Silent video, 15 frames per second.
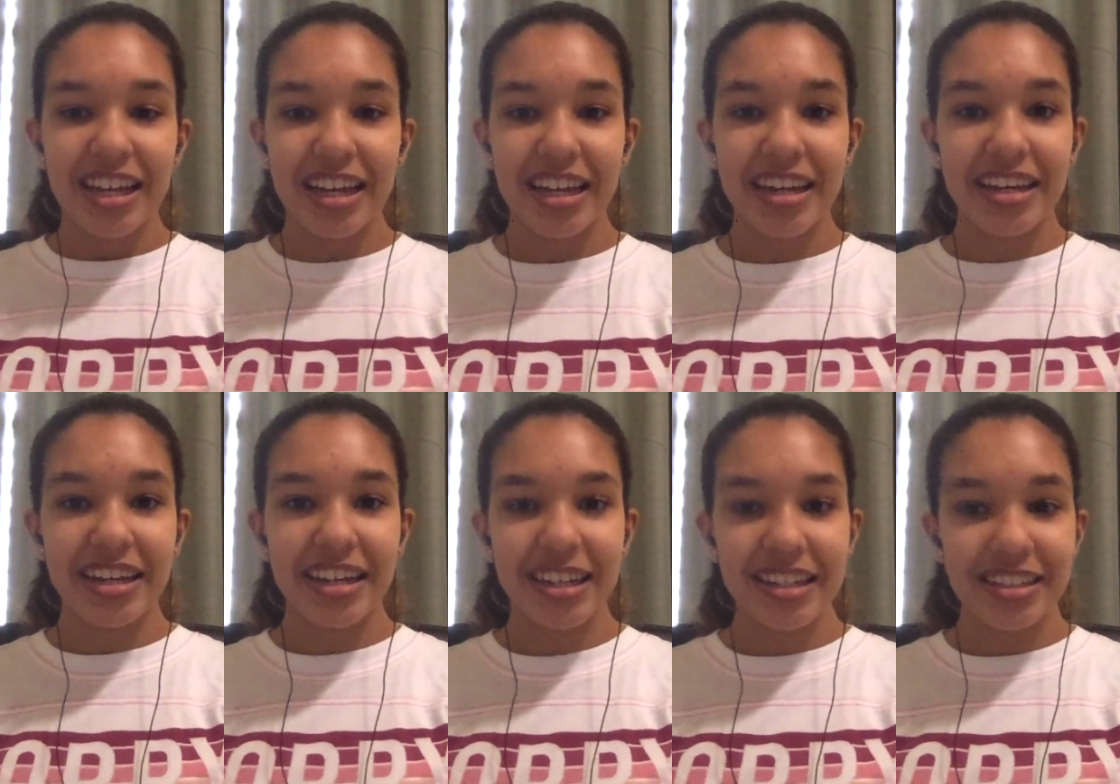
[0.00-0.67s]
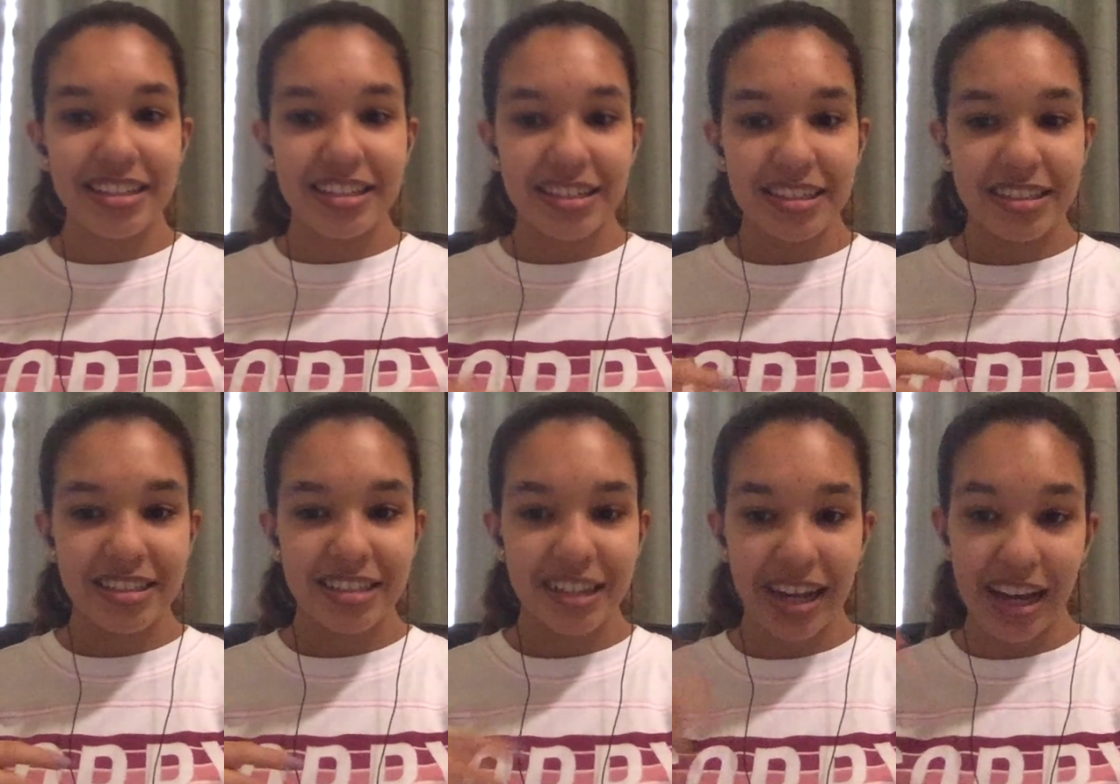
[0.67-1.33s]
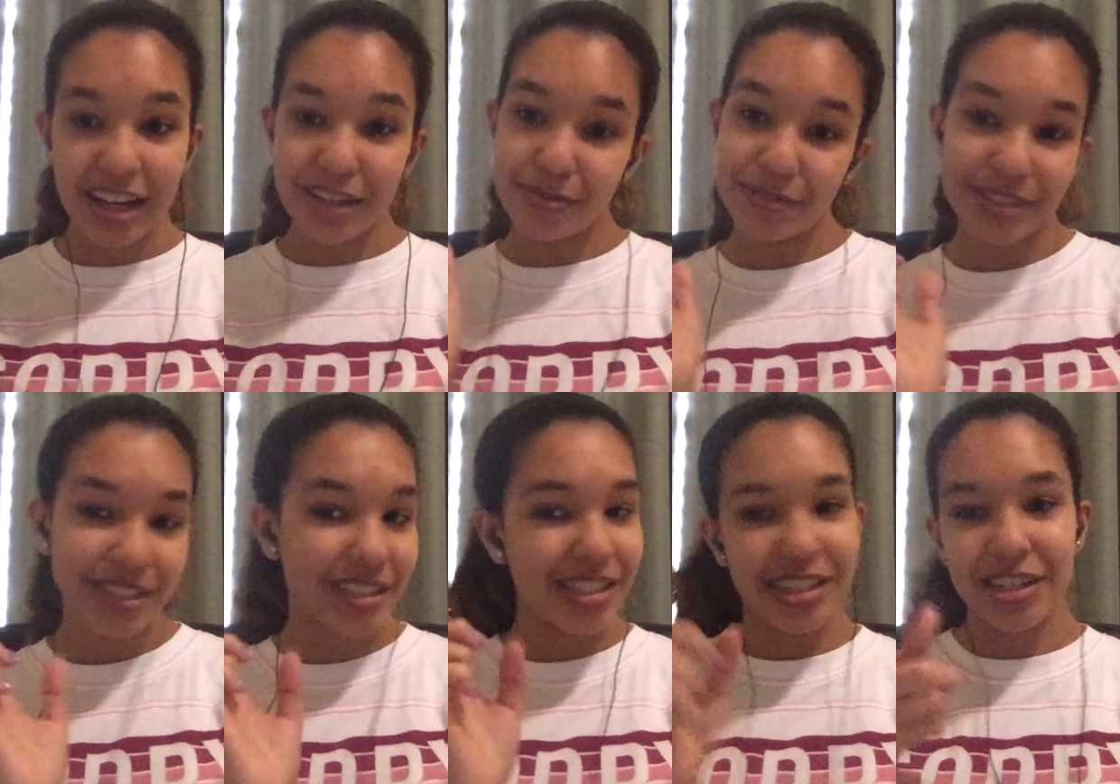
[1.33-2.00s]
And I will
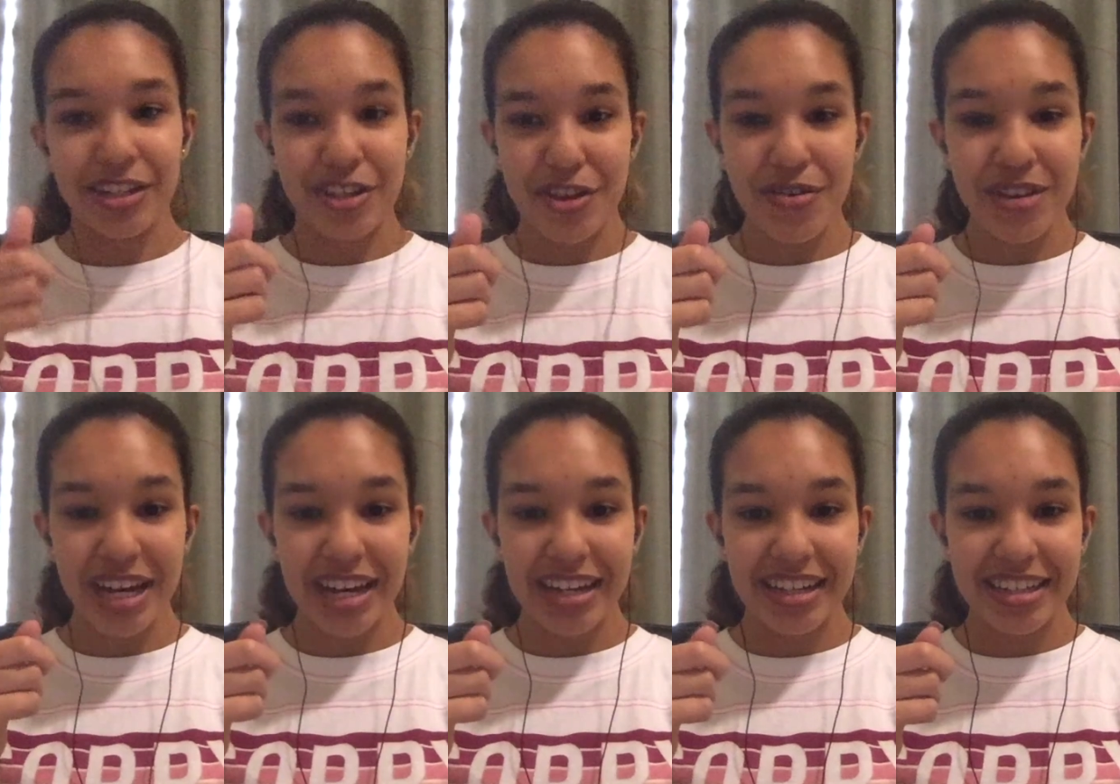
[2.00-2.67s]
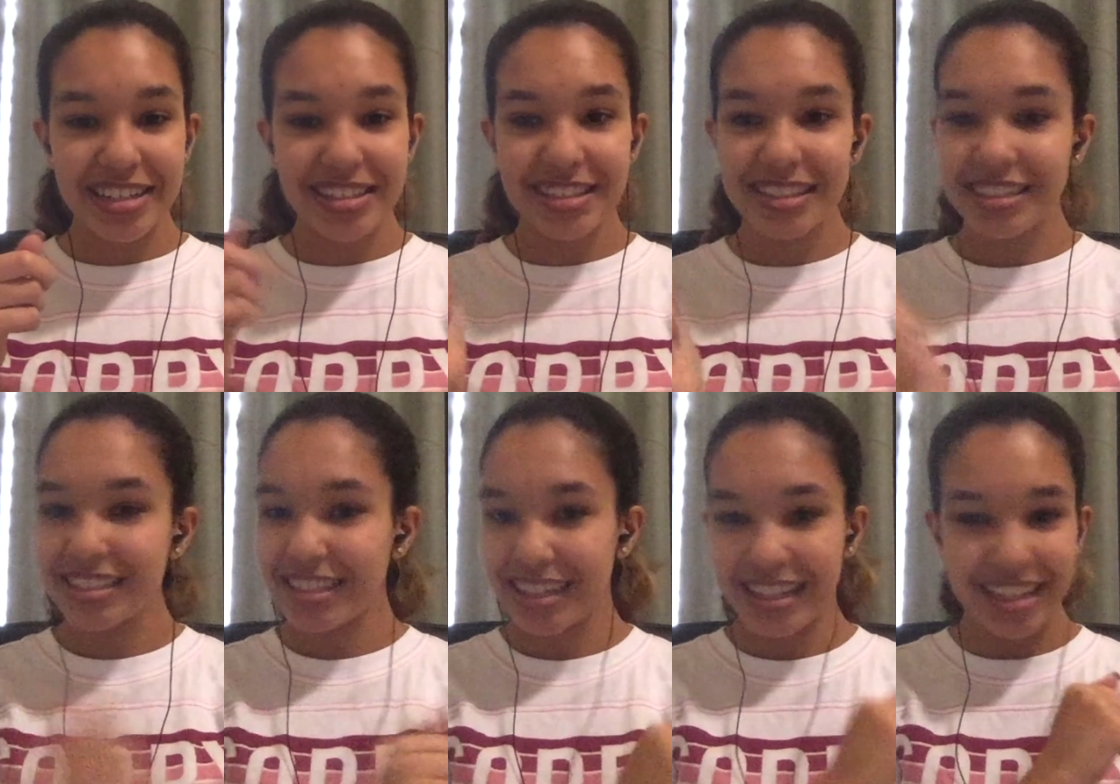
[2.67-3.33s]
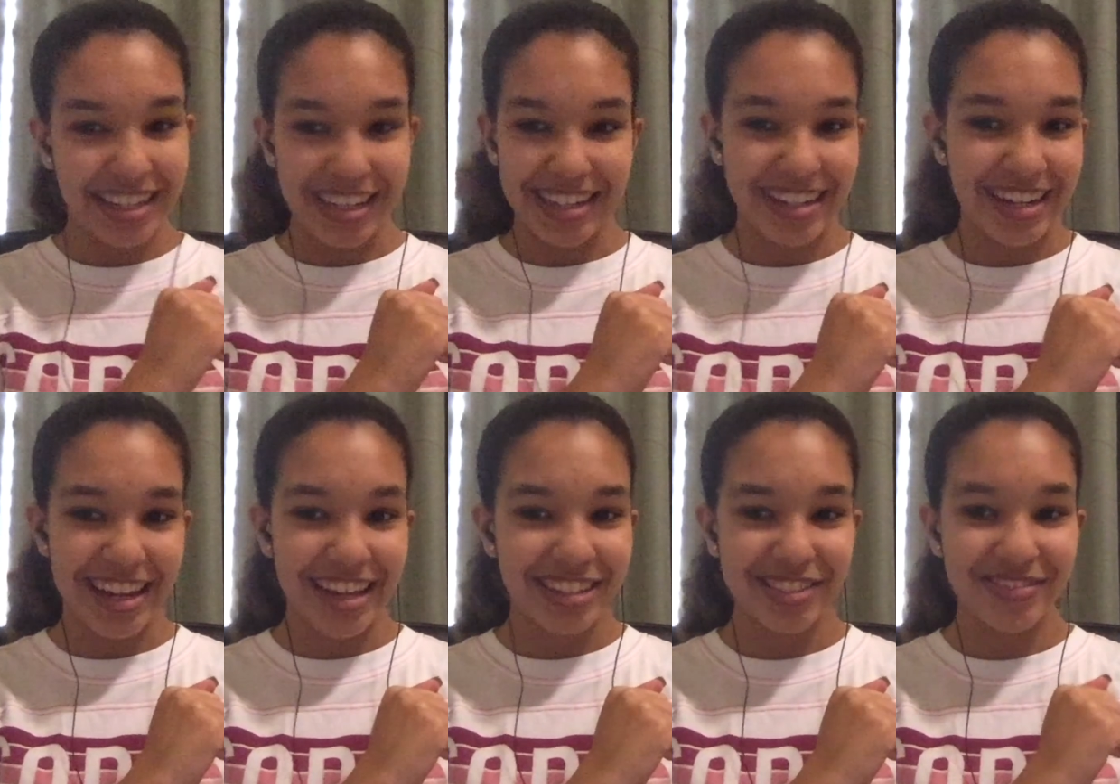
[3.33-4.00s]
see you guys in the
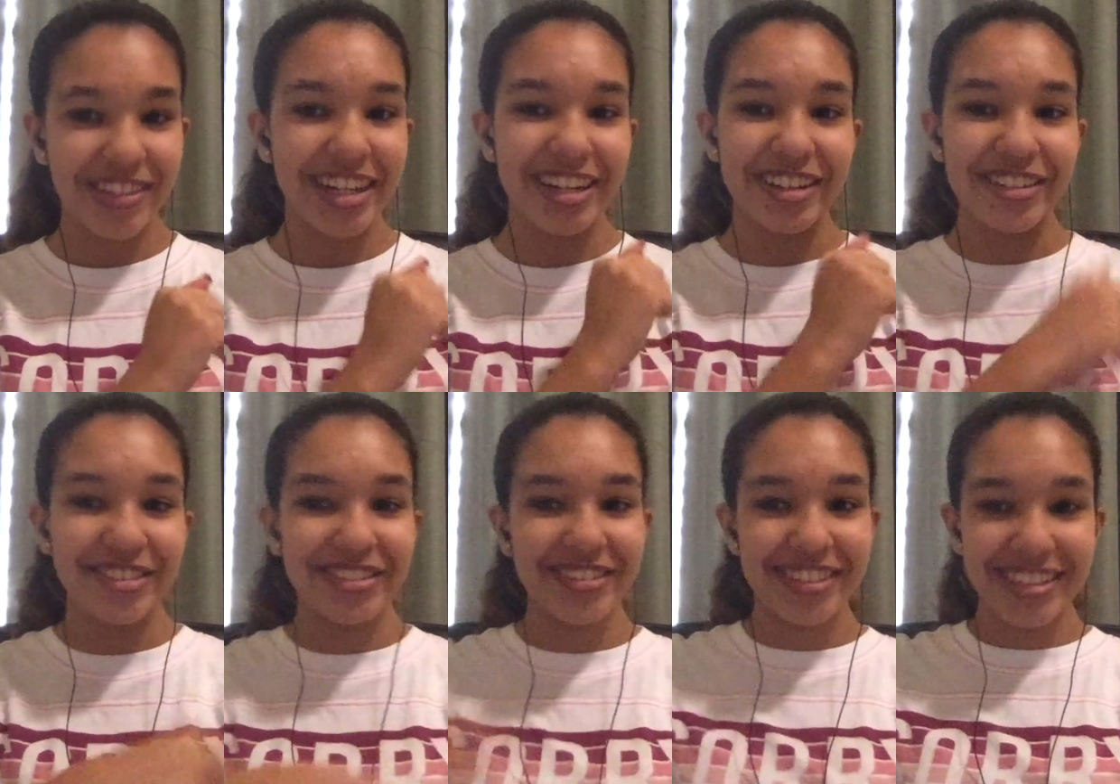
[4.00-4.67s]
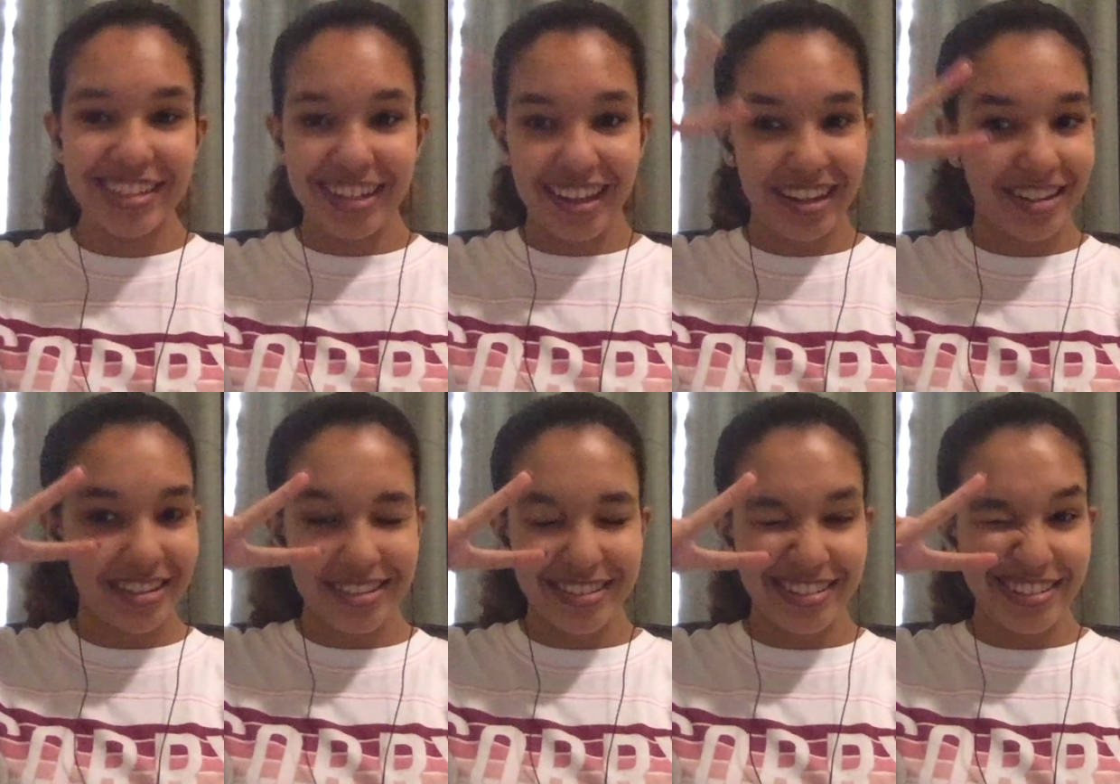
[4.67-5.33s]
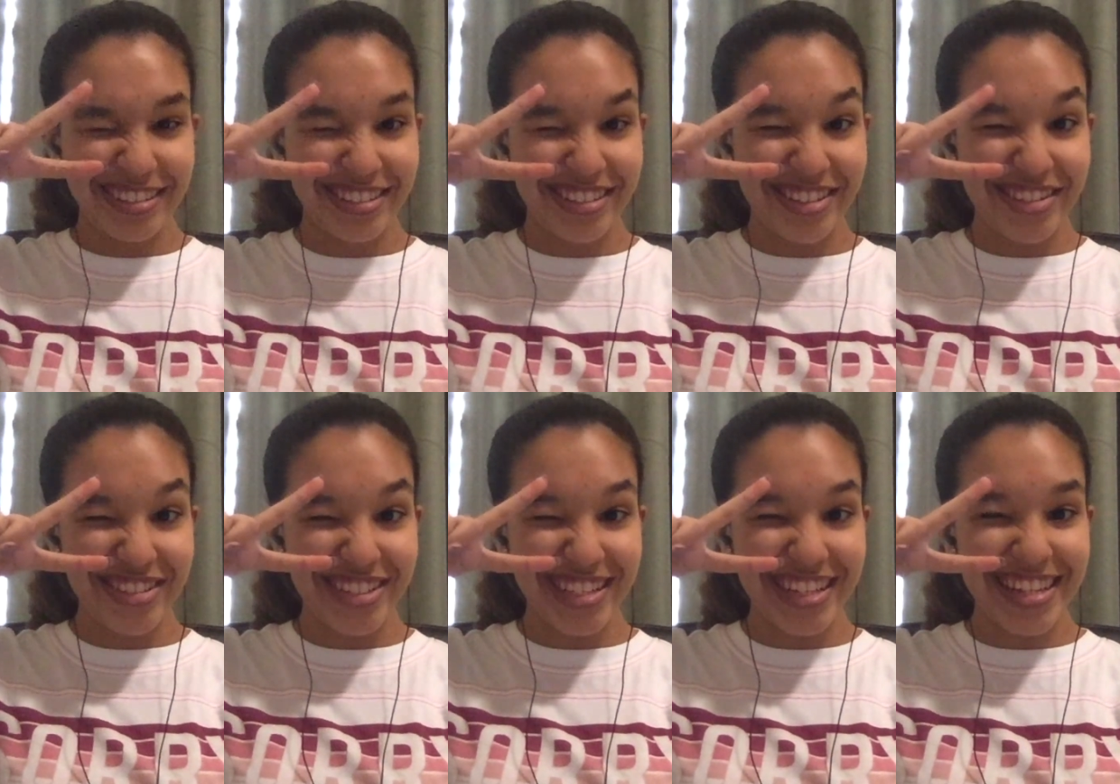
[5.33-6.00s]
next video.
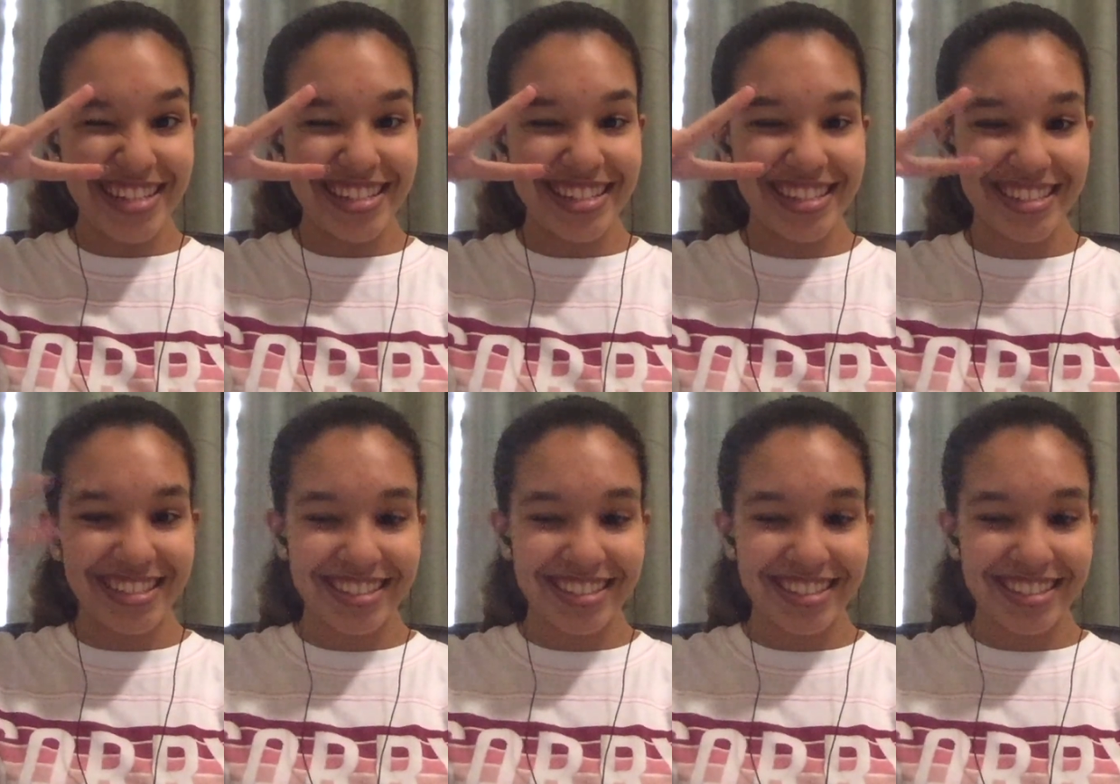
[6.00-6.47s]
Deuces!